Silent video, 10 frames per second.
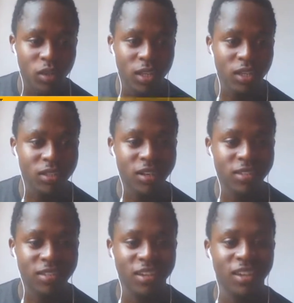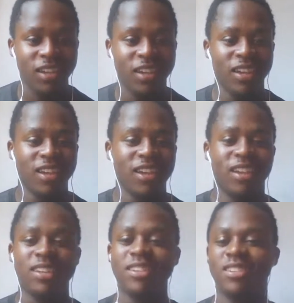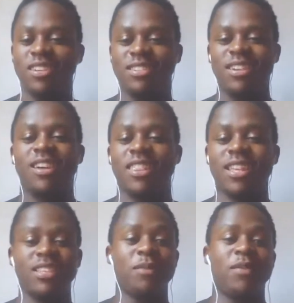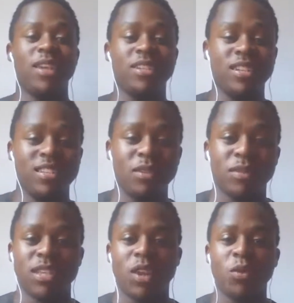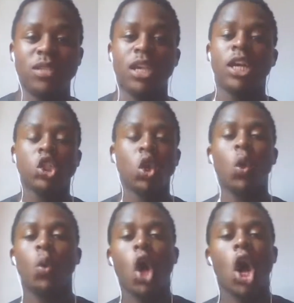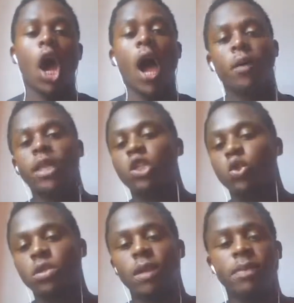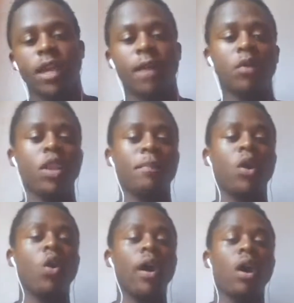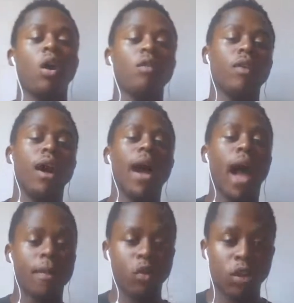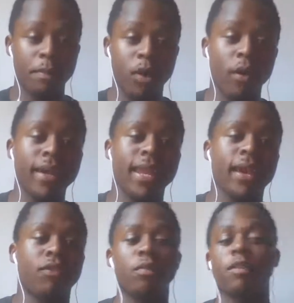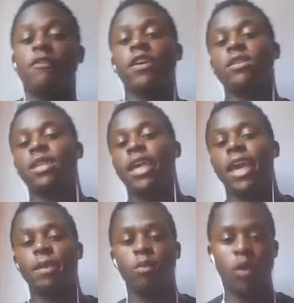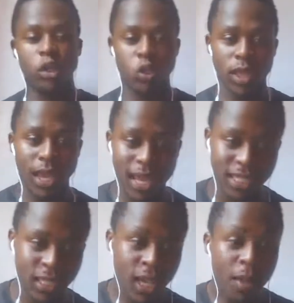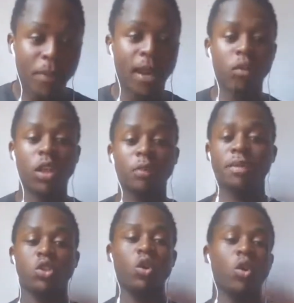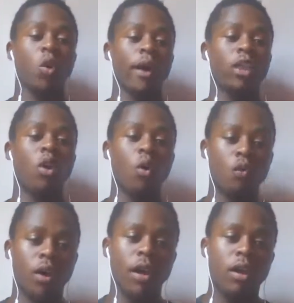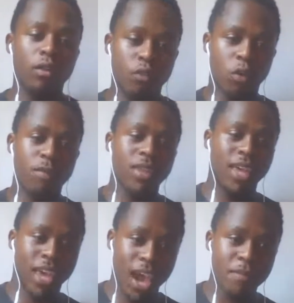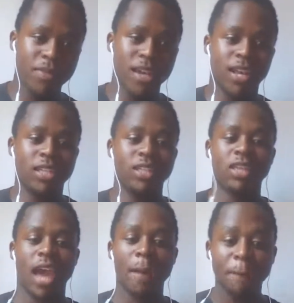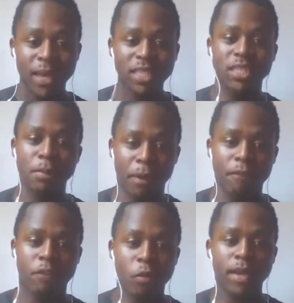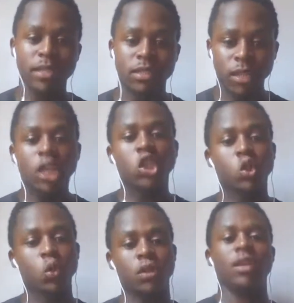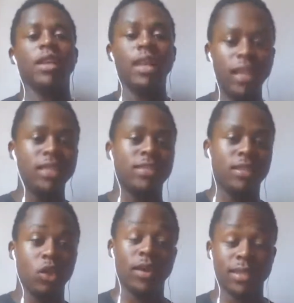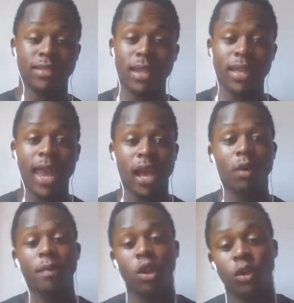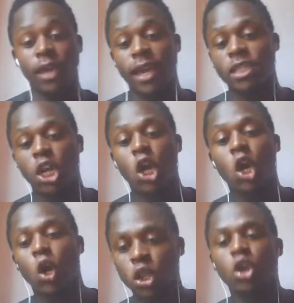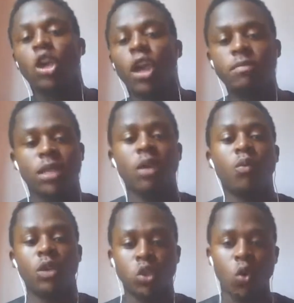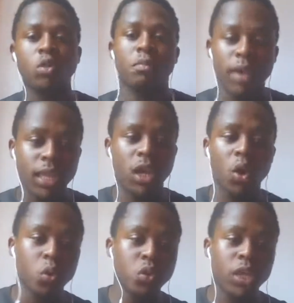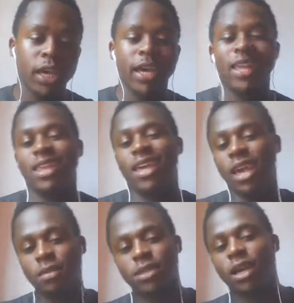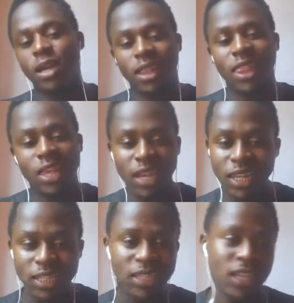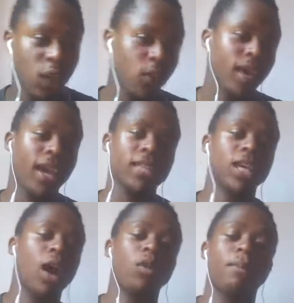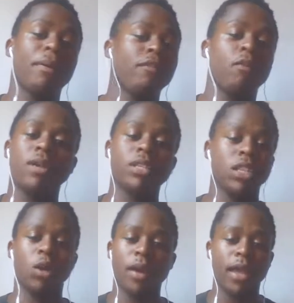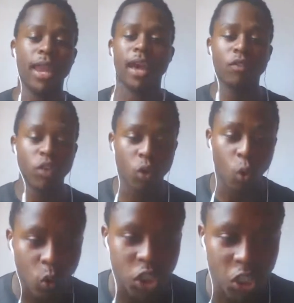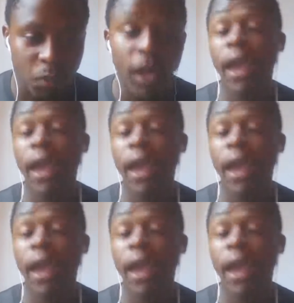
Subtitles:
interesting. That's interesting, Mr. Lewis. So I want to do something. I'm gonna be going over. I'm not gonna be going like from the first game going to the last, but I'm gonna be going over from the game that had the amazing performance to the least. You understand? Like, I'll be looking at the games that were scored many goals and the games I had the least, looking at how the performance they were like for the whole team